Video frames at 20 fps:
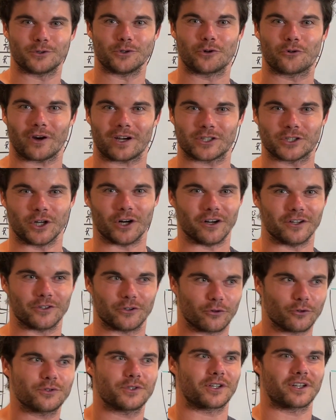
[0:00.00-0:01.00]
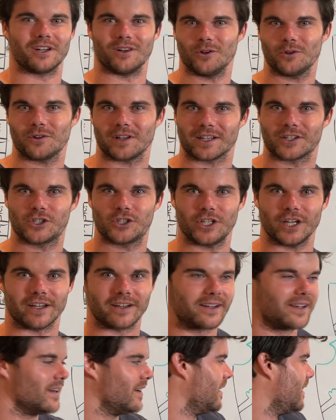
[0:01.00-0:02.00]
too crash hot. You're also going to look like
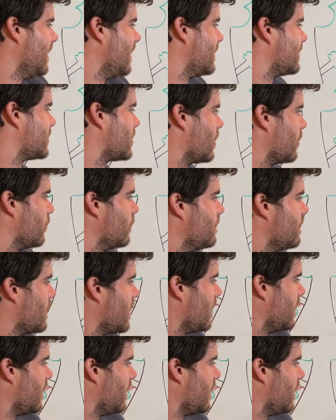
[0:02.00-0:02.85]
shit. So